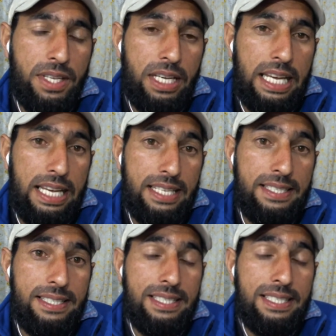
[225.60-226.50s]

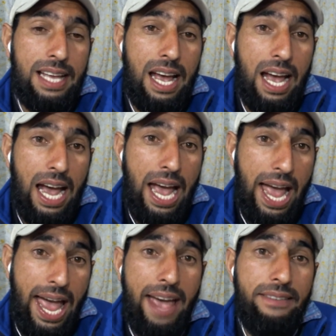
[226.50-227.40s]
is
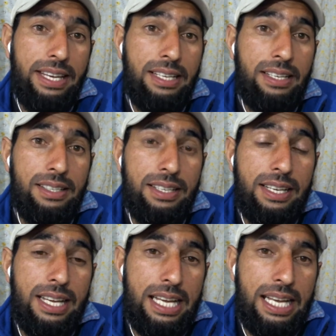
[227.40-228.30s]
having
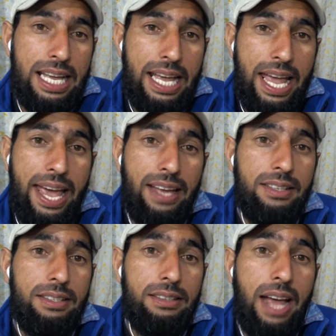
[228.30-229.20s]

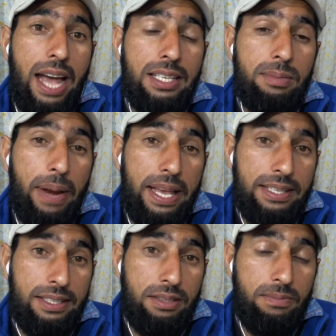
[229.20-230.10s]
an
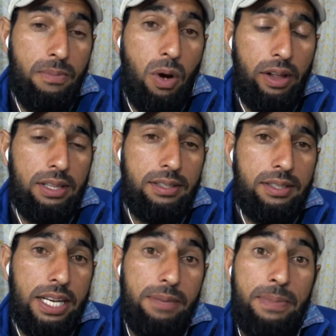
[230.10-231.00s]
explicit morals.
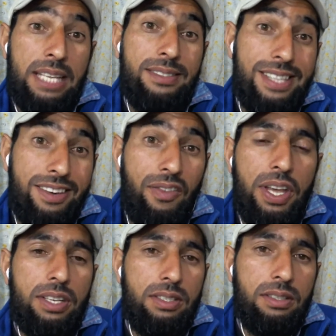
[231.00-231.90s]
It means there
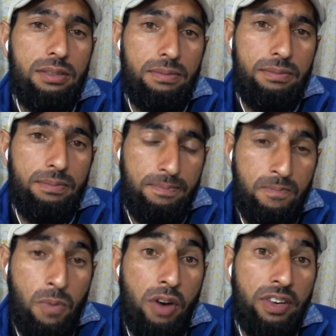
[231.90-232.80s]
is
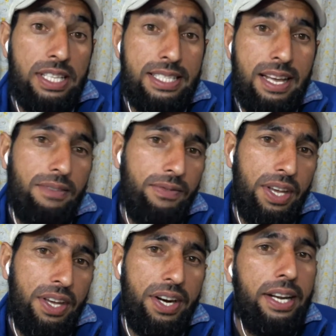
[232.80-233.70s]
moral
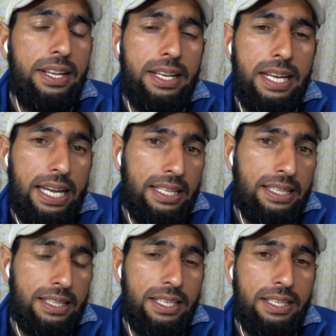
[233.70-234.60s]
somewhere in
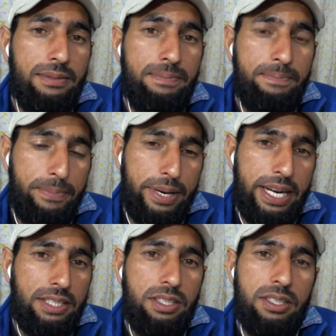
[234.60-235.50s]
the
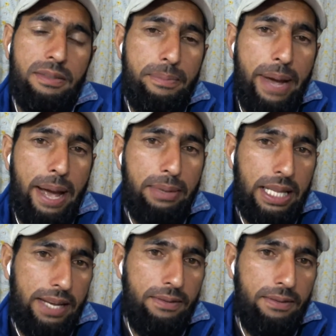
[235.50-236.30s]
French Fabliau.